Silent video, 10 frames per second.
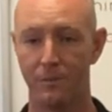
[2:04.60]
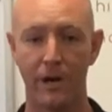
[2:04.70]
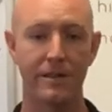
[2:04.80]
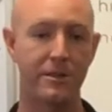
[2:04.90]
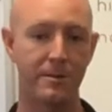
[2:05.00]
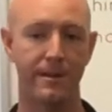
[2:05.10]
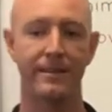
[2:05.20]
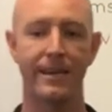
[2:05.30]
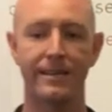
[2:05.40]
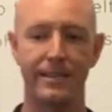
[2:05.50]
But do you
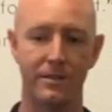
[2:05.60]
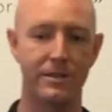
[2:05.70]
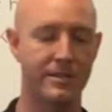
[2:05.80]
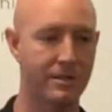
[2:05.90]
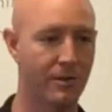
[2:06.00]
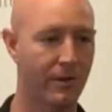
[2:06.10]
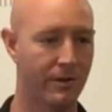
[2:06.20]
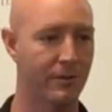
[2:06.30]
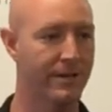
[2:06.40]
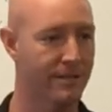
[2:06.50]
think that decreases your,
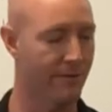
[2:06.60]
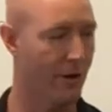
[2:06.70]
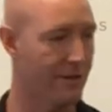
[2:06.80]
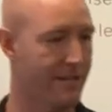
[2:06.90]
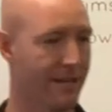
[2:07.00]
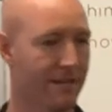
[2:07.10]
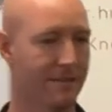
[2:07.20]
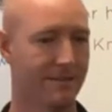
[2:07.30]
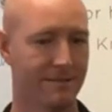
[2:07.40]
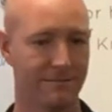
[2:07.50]
your risk of heart attack?
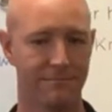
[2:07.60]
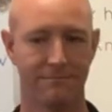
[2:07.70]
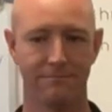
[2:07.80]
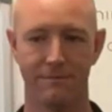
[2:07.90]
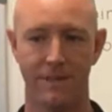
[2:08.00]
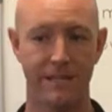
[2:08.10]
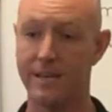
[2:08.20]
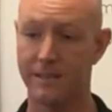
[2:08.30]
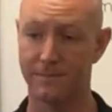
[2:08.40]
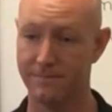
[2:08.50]
No. It
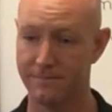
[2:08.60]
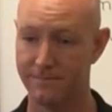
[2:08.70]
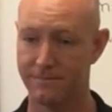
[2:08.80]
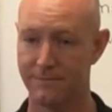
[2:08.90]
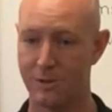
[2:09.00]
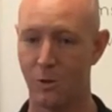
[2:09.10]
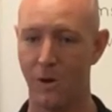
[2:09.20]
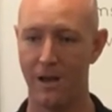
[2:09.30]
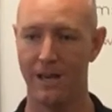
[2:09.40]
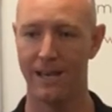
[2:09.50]
doesn't. So
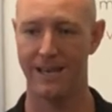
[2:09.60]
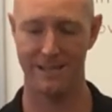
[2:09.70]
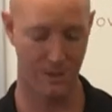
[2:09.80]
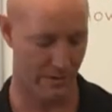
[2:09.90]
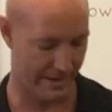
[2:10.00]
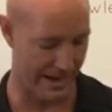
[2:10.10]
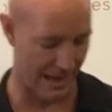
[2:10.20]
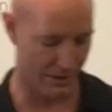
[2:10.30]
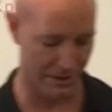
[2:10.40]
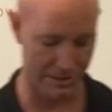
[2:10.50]
what? And so then
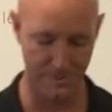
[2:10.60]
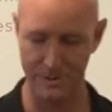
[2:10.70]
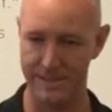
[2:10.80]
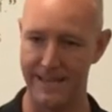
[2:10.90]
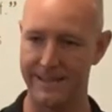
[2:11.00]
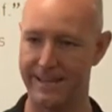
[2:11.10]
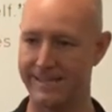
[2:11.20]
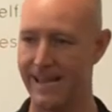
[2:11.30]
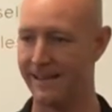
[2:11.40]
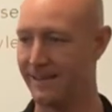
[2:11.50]
how long are you supposed to take that
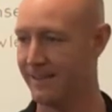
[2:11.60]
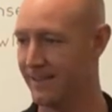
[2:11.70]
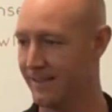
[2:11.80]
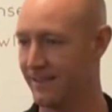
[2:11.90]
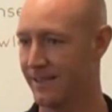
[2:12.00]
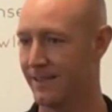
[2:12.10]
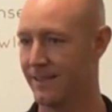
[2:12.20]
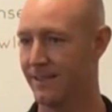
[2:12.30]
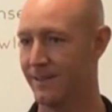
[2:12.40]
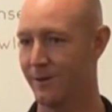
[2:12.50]
statin?
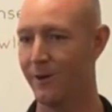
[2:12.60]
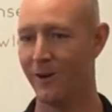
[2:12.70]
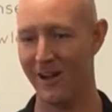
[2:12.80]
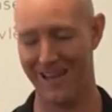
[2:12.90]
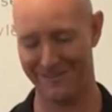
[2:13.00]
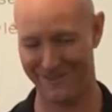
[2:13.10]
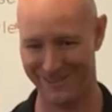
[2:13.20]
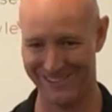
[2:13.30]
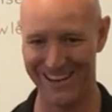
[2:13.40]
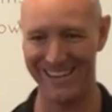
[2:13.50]
Forever.
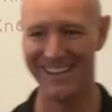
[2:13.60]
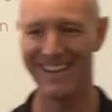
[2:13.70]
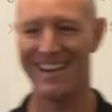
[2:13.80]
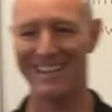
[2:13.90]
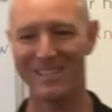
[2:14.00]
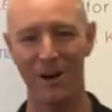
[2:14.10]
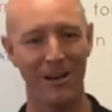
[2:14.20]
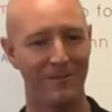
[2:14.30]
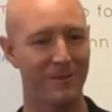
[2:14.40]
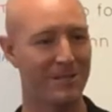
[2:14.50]
Forever. and so
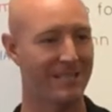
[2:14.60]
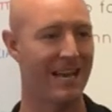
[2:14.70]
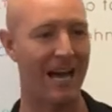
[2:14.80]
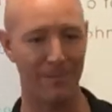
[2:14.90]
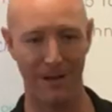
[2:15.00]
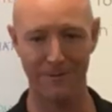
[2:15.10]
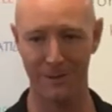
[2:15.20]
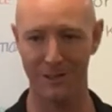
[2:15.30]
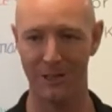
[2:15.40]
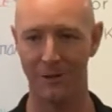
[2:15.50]
if you stop
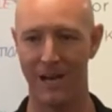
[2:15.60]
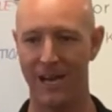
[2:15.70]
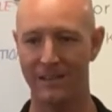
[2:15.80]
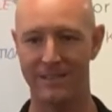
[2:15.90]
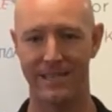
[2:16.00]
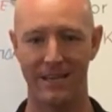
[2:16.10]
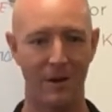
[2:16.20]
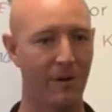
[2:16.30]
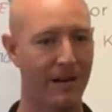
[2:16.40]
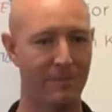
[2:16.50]
after a little while, you say, you
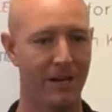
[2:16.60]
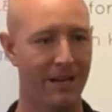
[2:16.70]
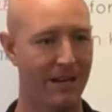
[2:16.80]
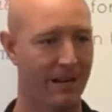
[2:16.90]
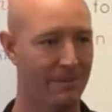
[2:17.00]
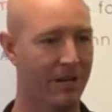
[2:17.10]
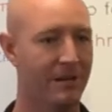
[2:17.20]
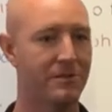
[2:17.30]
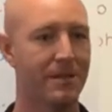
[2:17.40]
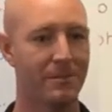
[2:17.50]
know what, I'm gonna I'm gonna
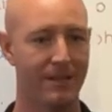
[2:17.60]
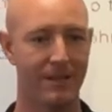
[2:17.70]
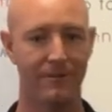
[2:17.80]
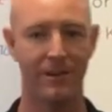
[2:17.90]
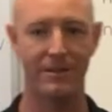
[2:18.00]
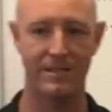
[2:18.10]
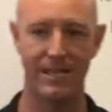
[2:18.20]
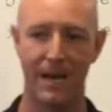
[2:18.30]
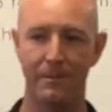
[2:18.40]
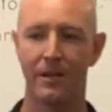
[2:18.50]
do something different, and you
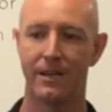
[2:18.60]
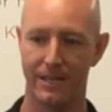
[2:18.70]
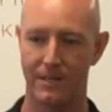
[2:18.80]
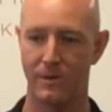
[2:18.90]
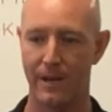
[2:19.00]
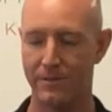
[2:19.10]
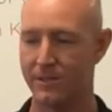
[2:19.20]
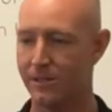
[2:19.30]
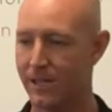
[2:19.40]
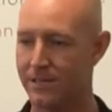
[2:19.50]
stop, Guess what happens
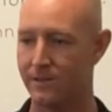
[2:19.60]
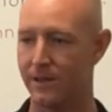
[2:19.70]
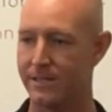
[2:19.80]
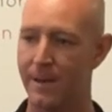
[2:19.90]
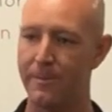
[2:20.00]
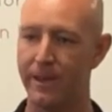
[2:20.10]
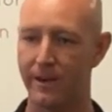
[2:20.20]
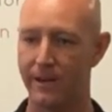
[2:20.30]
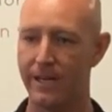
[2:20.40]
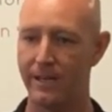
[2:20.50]
to your cholesterol? Same
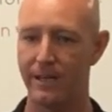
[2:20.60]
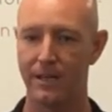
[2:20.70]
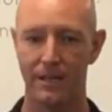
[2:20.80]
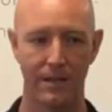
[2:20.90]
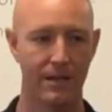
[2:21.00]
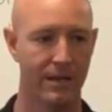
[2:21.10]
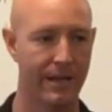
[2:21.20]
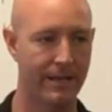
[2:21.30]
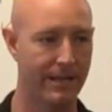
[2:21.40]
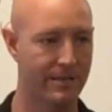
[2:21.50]
thing, right? Mm-hmm.
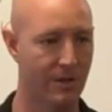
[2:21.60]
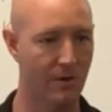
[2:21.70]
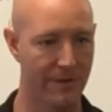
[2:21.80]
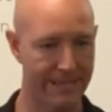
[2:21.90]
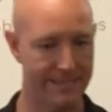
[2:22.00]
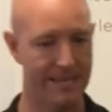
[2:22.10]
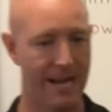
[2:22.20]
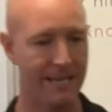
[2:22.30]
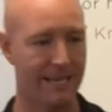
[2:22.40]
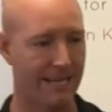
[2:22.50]
And, and so that's
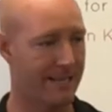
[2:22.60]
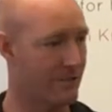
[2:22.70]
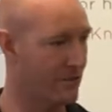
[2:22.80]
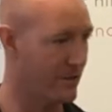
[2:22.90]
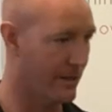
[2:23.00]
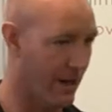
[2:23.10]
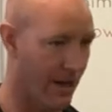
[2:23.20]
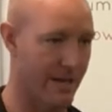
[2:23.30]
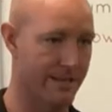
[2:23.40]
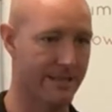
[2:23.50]
not getting to the
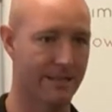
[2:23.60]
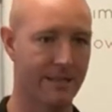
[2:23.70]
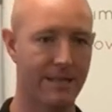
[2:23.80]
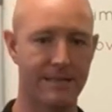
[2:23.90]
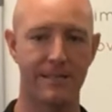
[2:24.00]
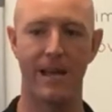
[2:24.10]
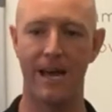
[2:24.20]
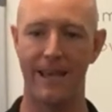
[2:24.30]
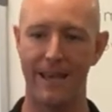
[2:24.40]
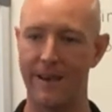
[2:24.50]
cause. It's
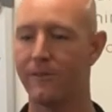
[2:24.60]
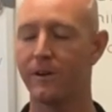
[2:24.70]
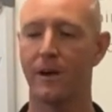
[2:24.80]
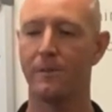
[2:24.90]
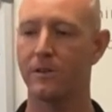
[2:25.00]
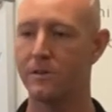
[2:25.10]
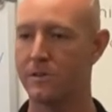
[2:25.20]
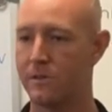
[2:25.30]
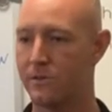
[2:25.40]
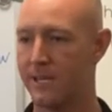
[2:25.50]
not ever coming close
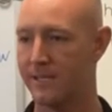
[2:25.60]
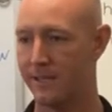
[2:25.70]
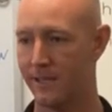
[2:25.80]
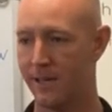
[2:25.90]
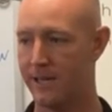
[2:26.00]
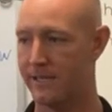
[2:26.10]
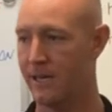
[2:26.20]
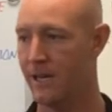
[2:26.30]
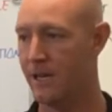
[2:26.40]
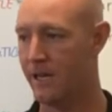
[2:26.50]
to addressing the cause.
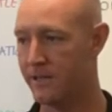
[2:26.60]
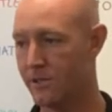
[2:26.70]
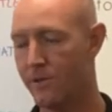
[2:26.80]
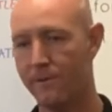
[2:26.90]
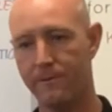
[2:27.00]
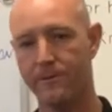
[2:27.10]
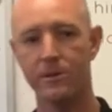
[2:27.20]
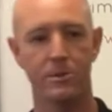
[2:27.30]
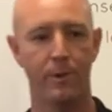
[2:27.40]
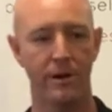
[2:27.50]
And so the
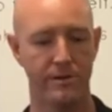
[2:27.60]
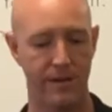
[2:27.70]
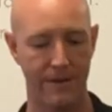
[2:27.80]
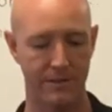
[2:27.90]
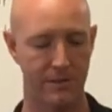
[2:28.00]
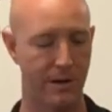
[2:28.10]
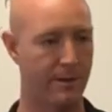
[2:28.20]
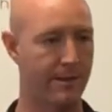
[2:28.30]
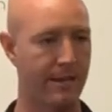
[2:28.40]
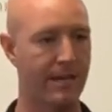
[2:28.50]
first part is you have to
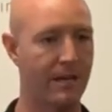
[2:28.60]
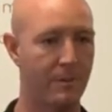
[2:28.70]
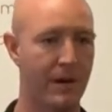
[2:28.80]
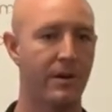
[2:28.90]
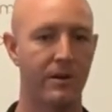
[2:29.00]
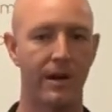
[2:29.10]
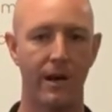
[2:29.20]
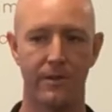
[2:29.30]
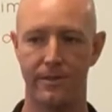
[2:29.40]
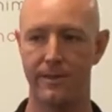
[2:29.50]
start thinking about your
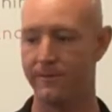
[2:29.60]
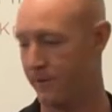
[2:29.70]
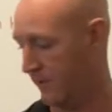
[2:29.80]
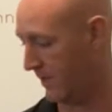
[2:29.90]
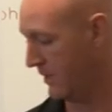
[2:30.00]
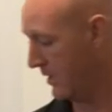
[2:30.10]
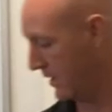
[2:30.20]
health differently.